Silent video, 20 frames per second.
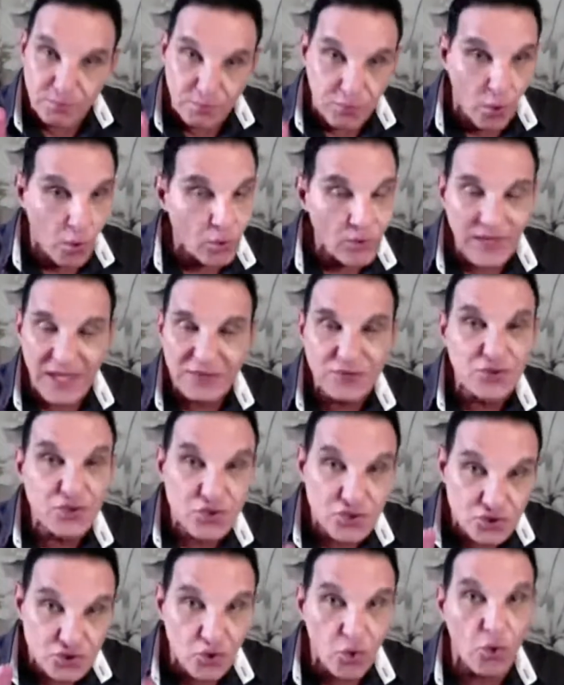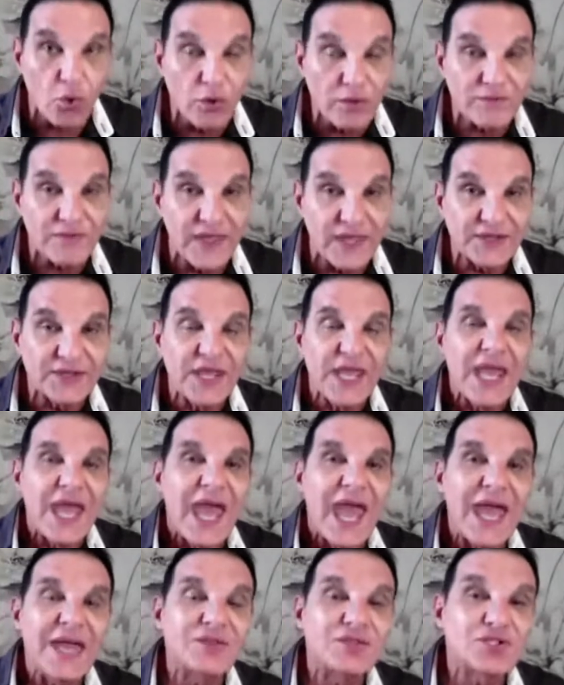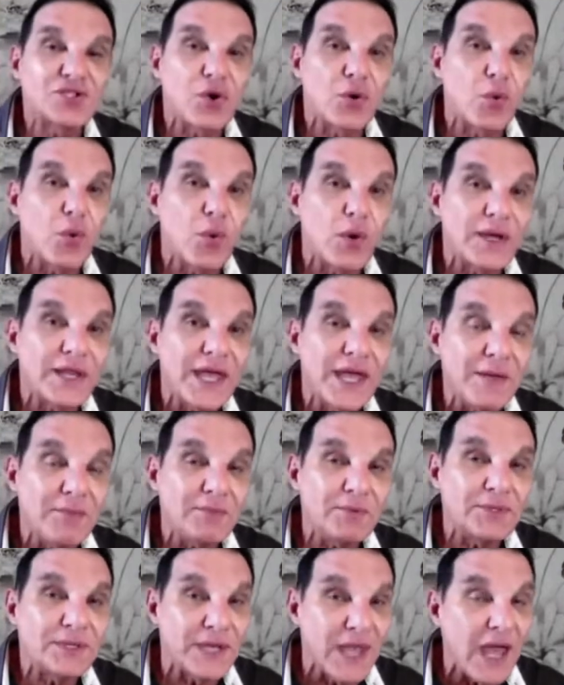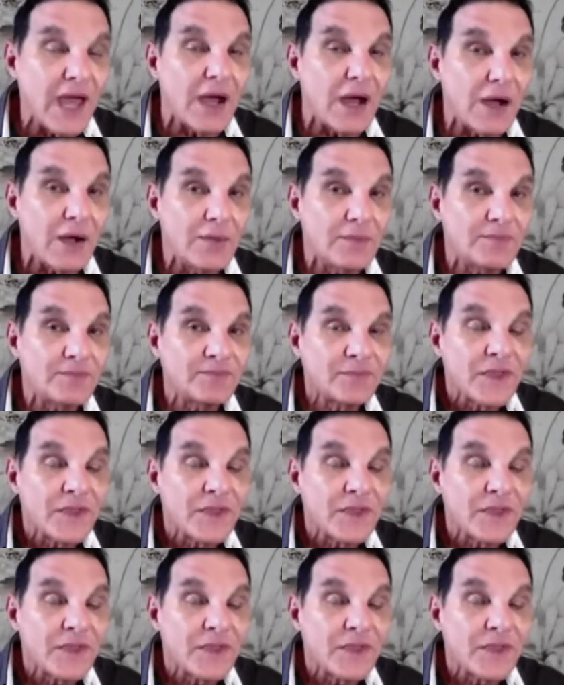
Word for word: Paul, and you saw all of that. And so what happened now